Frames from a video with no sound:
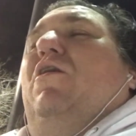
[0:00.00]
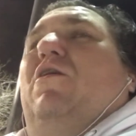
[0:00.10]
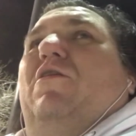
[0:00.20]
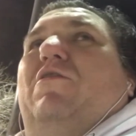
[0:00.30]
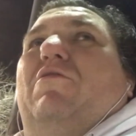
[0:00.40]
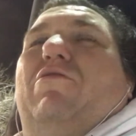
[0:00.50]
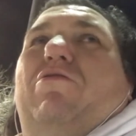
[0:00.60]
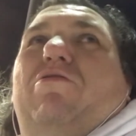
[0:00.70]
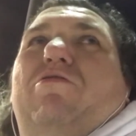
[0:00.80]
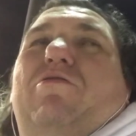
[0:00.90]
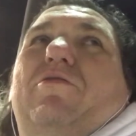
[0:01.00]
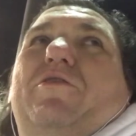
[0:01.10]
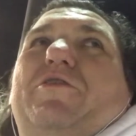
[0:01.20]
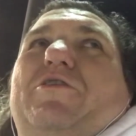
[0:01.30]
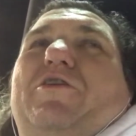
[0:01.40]
Uh,
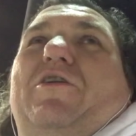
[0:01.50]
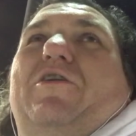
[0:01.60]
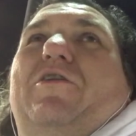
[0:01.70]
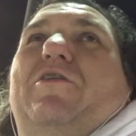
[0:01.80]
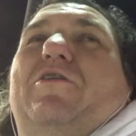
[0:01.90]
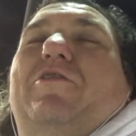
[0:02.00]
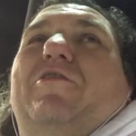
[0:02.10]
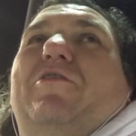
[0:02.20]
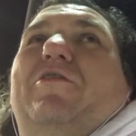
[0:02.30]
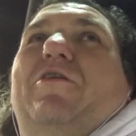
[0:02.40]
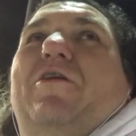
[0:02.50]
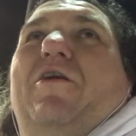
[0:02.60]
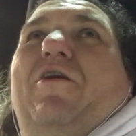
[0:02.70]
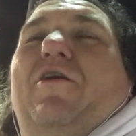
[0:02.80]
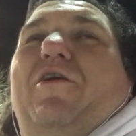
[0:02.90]
let's see.
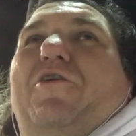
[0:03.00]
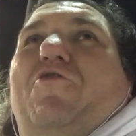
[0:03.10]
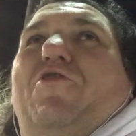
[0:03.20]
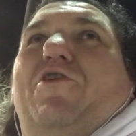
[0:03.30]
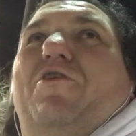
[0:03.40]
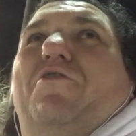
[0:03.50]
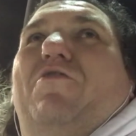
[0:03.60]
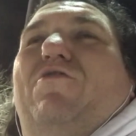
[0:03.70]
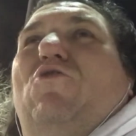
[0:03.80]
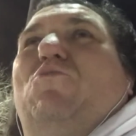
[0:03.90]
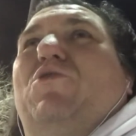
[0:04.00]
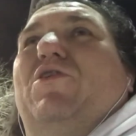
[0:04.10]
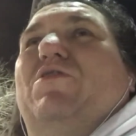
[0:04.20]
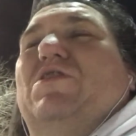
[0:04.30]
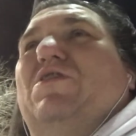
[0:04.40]
The only other stupid
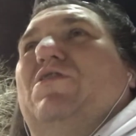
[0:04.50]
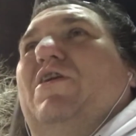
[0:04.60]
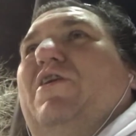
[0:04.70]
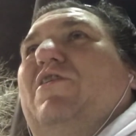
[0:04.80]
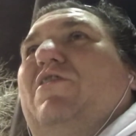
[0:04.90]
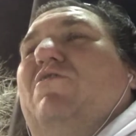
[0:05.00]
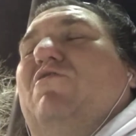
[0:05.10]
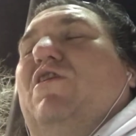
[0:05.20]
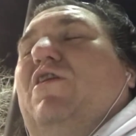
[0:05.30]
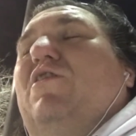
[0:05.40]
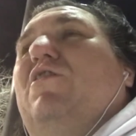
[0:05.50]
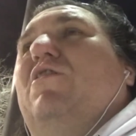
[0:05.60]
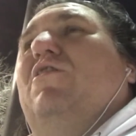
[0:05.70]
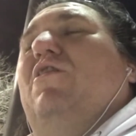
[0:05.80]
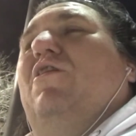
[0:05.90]
incident that I did today,
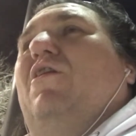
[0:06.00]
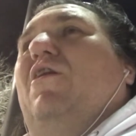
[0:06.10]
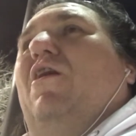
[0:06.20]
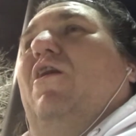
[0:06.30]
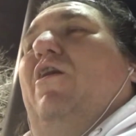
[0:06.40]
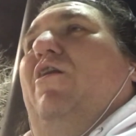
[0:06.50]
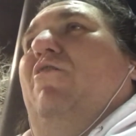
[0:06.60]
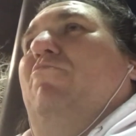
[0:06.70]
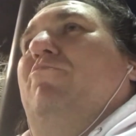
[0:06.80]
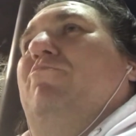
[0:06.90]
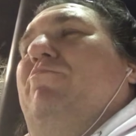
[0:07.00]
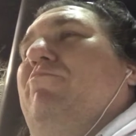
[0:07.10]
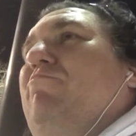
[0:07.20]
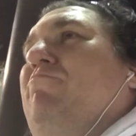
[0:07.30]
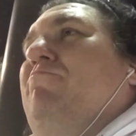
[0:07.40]

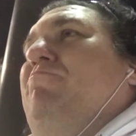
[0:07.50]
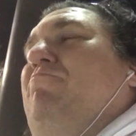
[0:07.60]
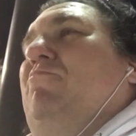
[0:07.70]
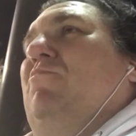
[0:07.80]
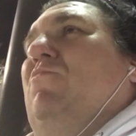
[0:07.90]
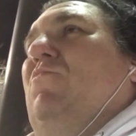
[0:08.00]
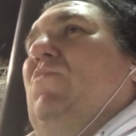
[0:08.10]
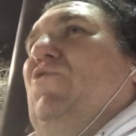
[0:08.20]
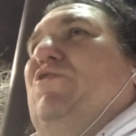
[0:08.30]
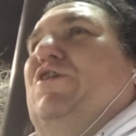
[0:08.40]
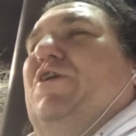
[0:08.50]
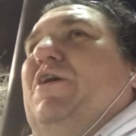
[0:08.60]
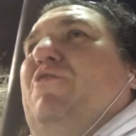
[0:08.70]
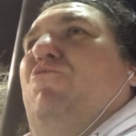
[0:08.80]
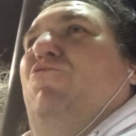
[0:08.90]
um, which I
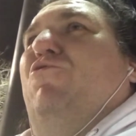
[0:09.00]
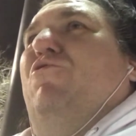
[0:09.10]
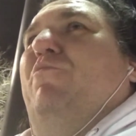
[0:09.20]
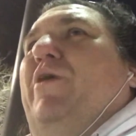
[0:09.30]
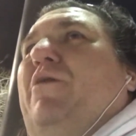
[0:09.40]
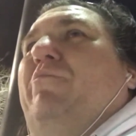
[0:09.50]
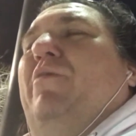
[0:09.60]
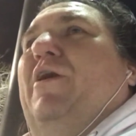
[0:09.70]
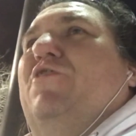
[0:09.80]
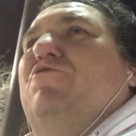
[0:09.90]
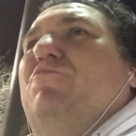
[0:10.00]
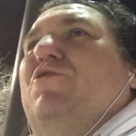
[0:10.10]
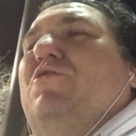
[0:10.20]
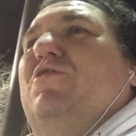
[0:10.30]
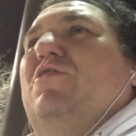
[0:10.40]
kind of warned my
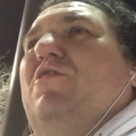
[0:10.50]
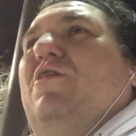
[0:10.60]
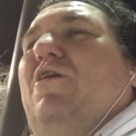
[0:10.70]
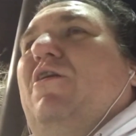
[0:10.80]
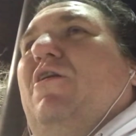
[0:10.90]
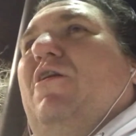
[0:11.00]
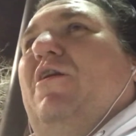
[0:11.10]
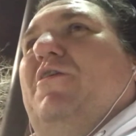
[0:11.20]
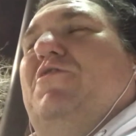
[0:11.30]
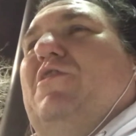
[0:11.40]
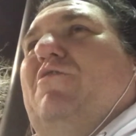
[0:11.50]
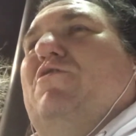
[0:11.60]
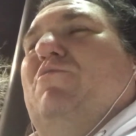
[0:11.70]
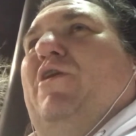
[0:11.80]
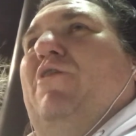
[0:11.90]
management and
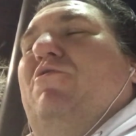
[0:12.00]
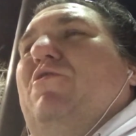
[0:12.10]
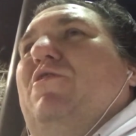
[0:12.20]
chefs about,